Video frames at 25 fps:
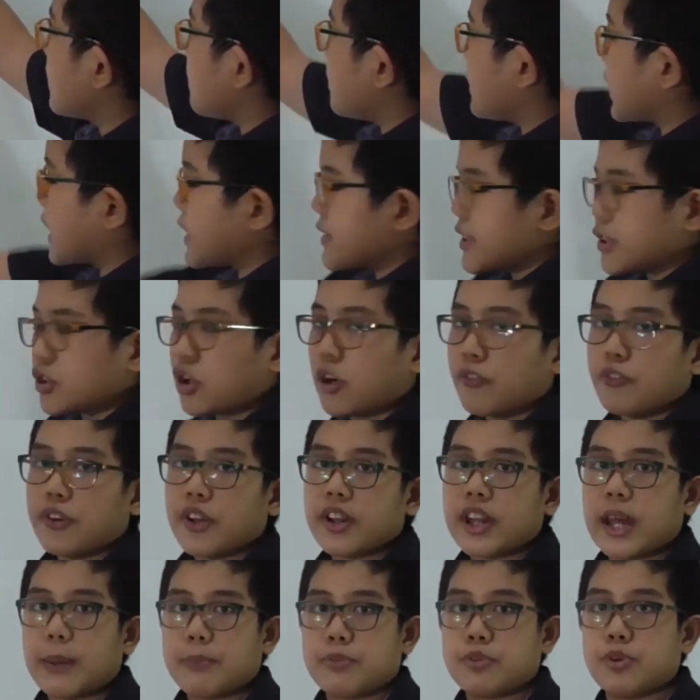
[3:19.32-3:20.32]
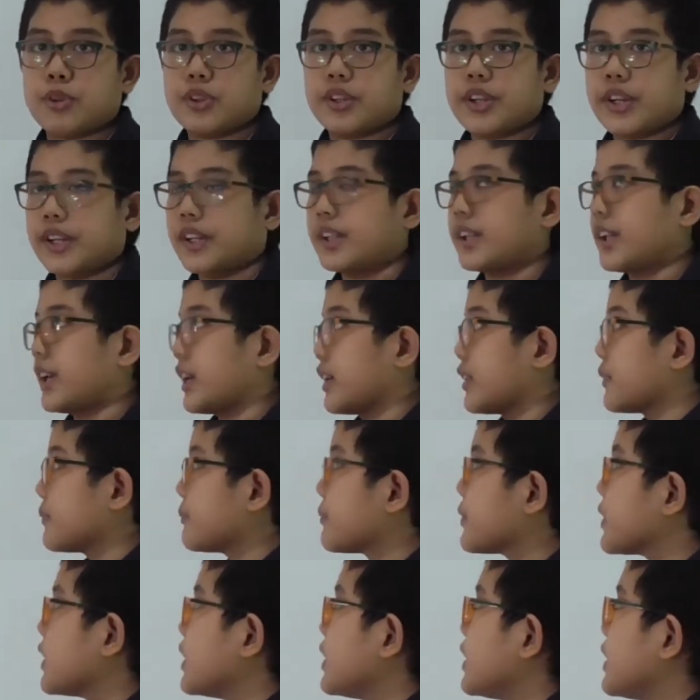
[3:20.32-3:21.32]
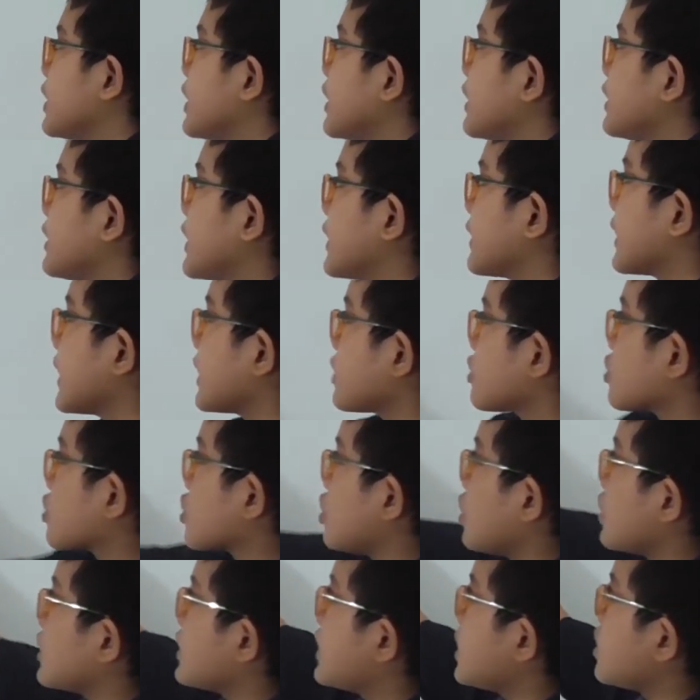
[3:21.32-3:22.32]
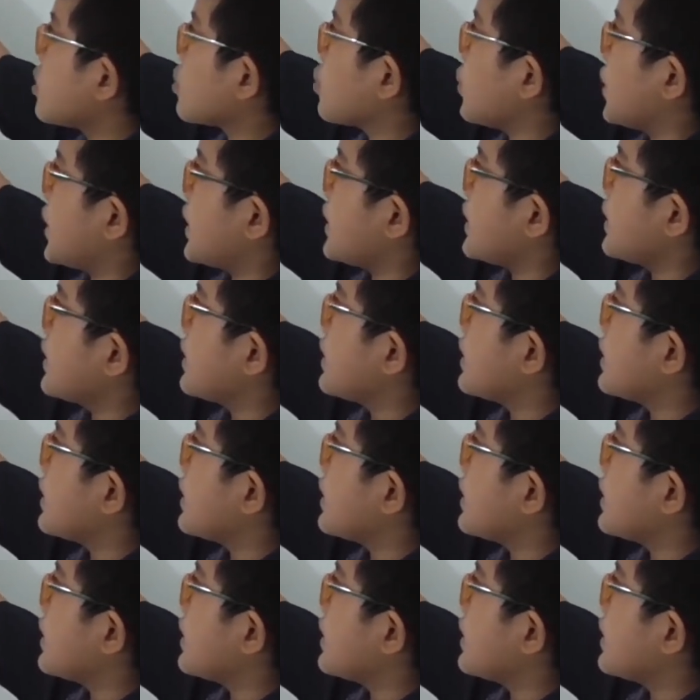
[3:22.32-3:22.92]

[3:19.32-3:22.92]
because it overlaps with our angle A. Then let's call this one,